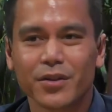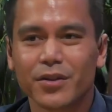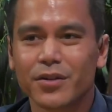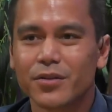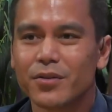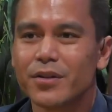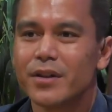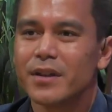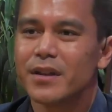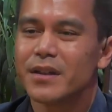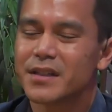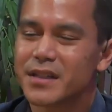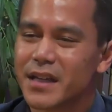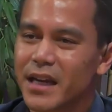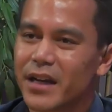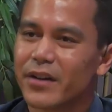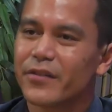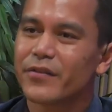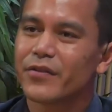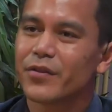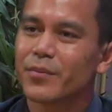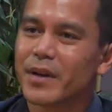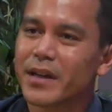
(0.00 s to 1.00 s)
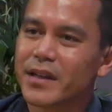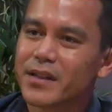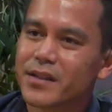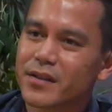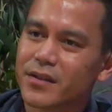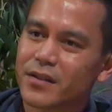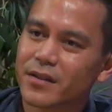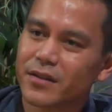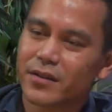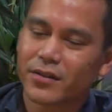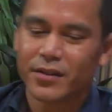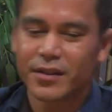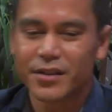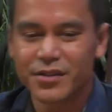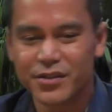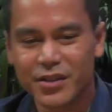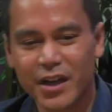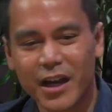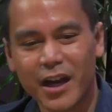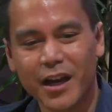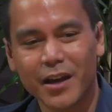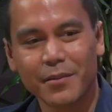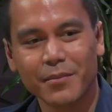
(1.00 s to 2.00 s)
So share information on a
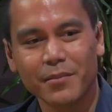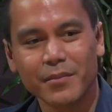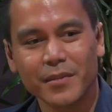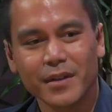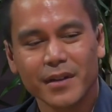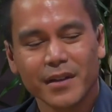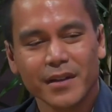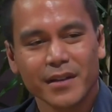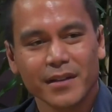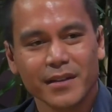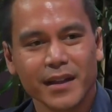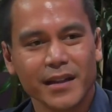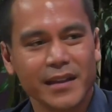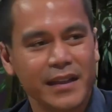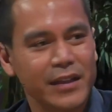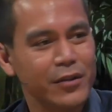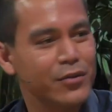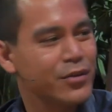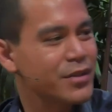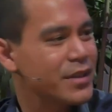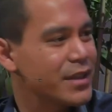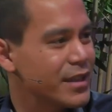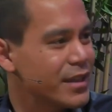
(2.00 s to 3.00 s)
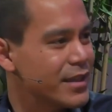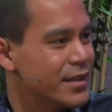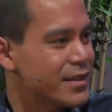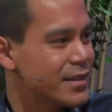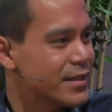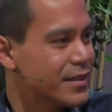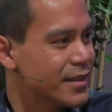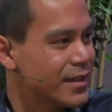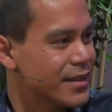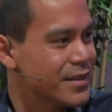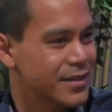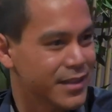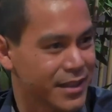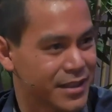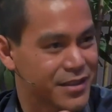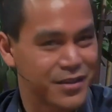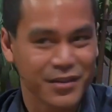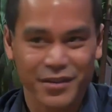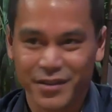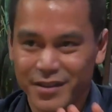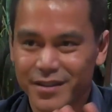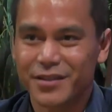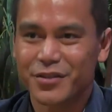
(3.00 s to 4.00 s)
time that he or she
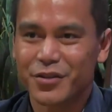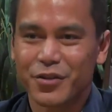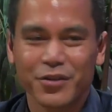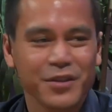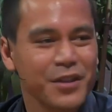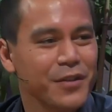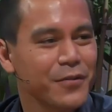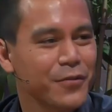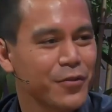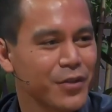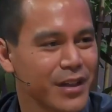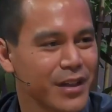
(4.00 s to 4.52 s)
is searching